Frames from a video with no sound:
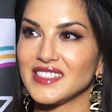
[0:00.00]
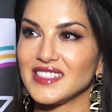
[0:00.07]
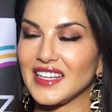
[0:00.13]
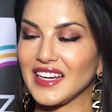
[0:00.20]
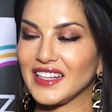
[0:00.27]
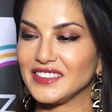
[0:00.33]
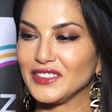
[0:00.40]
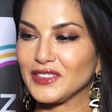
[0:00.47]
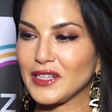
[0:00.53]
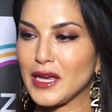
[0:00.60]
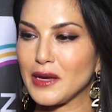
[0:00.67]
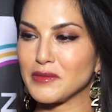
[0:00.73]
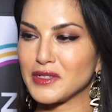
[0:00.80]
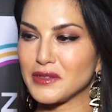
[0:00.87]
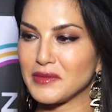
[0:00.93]
Daniel
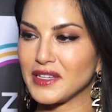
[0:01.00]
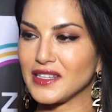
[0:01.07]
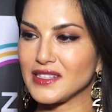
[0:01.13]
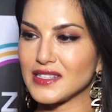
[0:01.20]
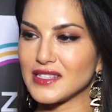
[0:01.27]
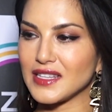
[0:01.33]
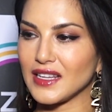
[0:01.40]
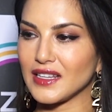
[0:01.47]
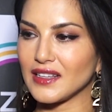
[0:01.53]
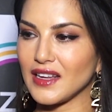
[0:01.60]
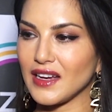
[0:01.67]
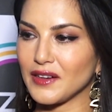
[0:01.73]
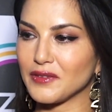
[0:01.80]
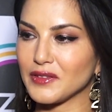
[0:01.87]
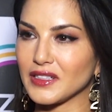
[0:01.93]
came to me and said,
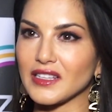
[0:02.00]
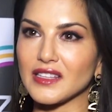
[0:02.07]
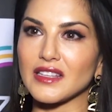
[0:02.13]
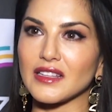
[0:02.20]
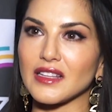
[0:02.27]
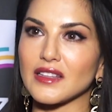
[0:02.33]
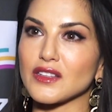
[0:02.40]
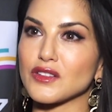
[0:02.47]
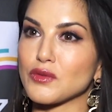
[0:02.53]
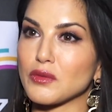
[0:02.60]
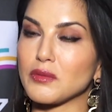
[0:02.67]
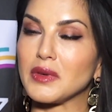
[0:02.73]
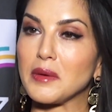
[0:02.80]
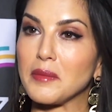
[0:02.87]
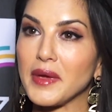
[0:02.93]
I really think that this
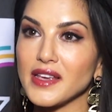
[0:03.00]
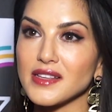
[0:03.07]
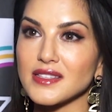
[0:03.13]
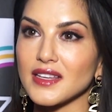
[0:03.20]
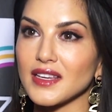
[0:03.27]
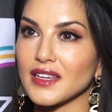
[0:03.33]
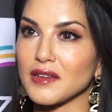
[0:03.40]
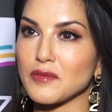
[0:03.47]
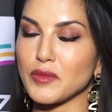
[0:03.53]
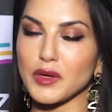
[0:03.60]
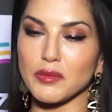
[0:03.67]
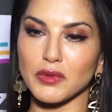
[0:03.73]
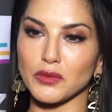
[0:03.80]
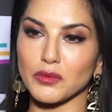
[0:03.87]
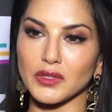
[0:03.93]
would be amazing and
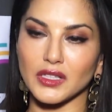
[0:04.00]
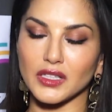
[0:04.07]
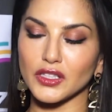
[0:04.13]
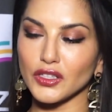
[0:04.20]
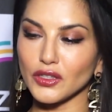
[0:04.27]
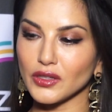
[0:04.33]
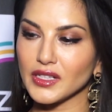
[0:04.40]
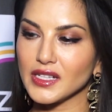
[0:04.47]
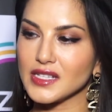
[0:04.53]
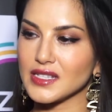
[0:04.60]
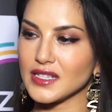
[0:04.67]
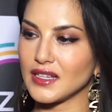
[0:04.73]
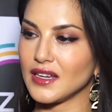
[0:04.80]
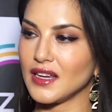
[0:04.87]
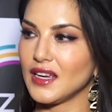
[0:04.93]
people are really
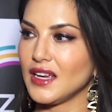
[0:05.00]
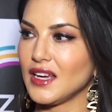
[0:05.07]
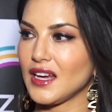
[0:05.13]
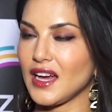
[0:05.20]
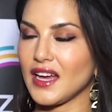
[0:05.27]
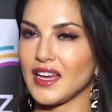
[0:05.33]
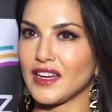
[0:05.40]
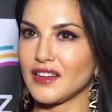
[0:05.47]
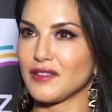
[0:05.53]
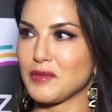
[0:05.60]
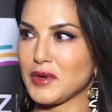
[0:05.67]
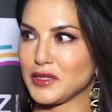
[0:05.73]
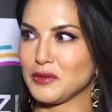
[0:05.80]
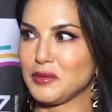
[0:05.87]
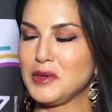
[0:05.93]
curious, and I had a
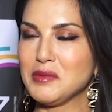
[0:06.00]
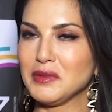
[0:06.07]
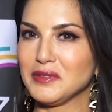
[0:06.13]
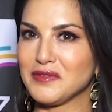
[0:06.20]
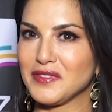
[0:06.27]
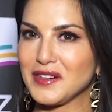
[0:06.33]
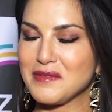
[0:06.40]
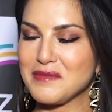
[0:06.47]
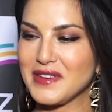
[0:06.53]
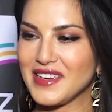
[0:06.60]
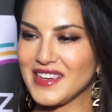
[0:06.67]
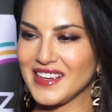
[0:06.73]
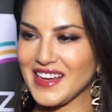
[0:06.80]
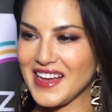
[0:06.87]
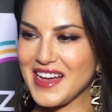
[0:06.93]
bunch of people in front of
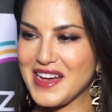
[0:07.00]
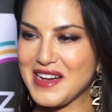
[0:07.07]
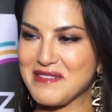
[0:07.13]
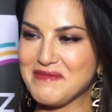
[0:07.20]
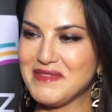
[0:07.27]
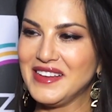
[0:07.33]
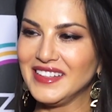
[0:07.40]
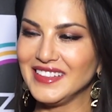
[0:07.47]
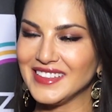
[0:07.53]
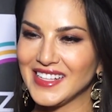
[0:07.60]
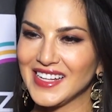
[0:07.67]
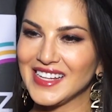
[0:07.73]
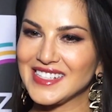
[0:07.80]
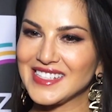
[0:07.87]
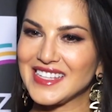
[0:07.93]
me
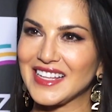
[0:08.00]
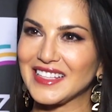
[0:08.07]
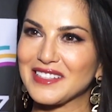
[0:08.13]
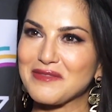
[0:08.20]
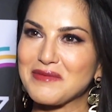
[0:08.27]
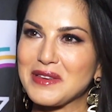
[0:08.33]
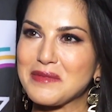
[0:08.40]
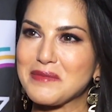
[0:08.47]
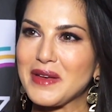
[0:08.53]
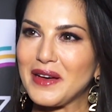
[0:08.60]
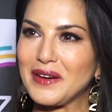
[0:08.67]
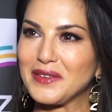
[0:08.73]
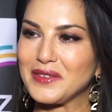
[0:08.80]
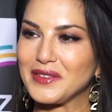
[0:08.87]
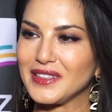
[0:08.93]
telling me
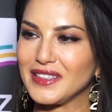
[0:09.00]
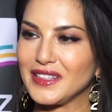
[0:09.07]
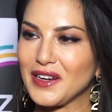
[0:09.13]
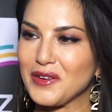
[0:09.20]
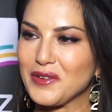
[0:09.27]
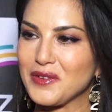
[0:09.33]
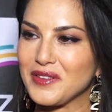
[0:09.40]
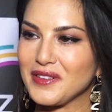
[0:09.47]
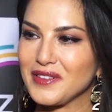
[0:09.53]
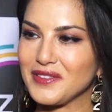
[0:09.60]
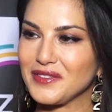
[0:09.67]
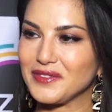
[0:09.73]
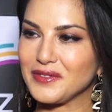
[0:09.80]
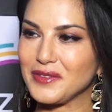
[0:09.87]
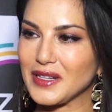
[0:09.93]
about, you know,
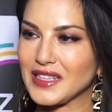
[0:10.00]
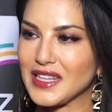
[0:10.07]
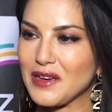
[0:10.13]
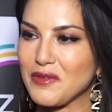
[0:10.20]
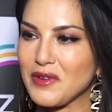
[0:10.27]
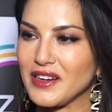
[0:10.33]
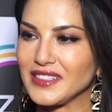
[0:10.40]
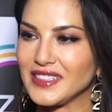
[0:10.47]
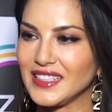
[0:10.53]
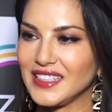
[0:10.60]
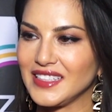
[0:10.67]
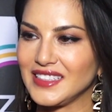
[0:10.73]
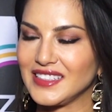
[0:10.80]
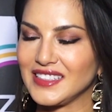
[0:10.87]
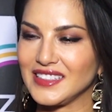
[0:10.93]
what they
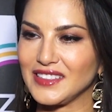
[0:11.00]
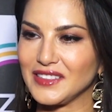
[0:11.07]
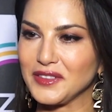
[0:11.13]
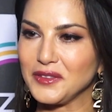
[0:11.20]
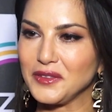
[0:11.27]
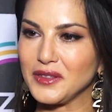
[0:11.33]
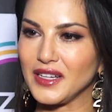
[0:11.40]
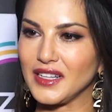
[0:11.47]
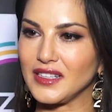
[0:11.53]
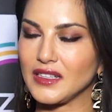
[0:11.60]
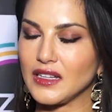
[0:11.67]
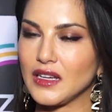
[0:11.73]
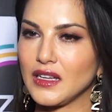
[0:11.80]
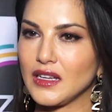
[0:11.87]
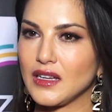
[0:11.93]
wanted to do, and
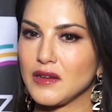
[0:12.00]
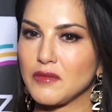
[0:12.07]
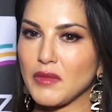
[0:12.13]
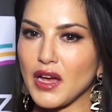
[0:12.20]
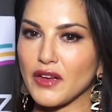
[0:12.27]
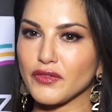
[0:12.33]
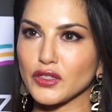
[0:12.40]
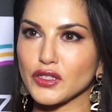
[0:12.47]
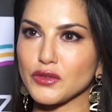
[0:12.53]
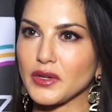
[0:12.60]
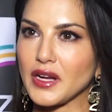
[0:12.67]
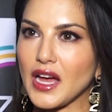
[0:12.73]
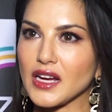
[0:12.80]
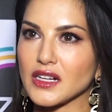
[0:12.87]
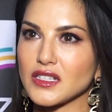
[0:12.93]
my first
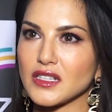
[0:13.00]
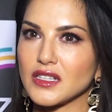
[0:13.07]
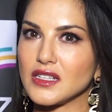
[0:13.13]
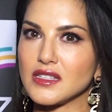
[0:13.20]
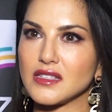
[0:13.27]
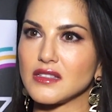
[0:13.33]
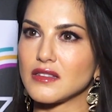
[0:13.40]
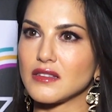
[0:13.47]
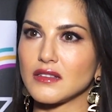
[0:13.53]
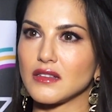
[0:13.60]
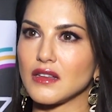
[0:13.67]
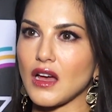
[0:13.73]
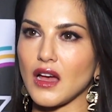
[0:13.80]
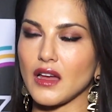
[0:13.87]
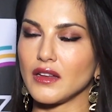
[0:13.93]
reaction is,
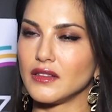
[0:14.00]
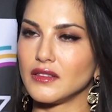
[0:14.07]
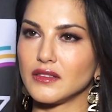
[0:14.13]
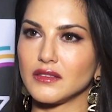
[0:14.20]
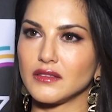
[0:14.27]
I